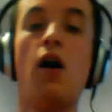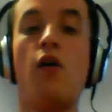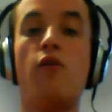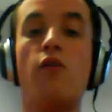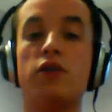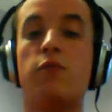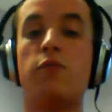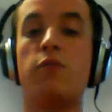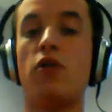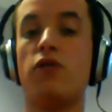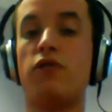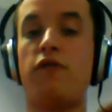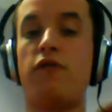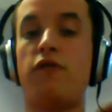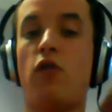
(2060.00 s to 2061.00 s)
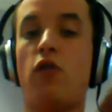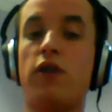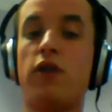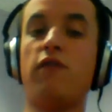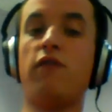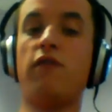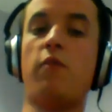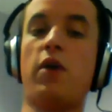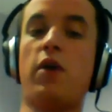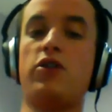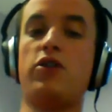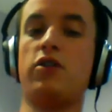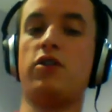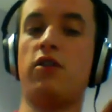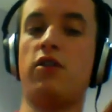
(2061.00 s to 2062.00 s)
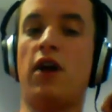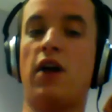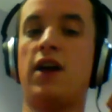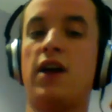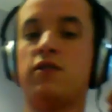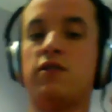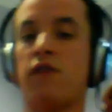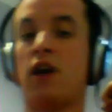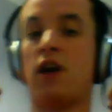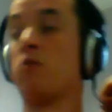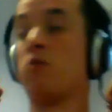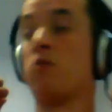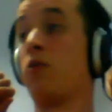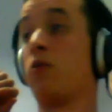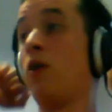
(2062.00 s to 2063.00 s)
response for the information that is available.